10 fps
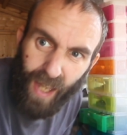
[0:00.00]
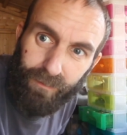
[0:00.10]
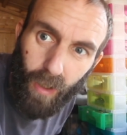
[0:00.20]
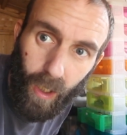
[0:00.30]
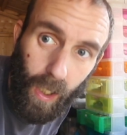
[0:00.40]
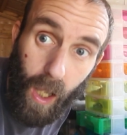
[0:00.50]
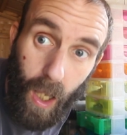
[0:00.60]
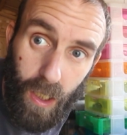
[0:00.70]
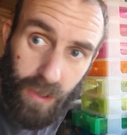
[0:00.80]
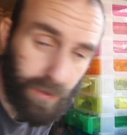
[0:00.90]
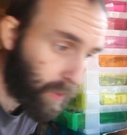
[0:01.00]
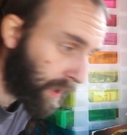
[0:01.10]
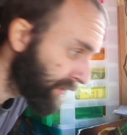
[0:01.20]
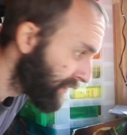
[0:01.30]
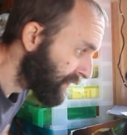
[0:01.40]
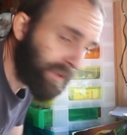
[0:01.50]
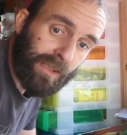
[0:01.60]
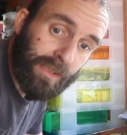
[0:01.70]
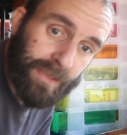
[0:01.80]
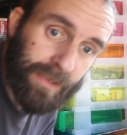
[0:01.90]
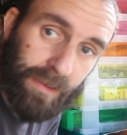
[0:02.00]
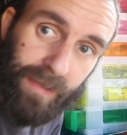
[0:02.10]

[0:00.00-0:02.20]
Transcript: have a look at the last one. So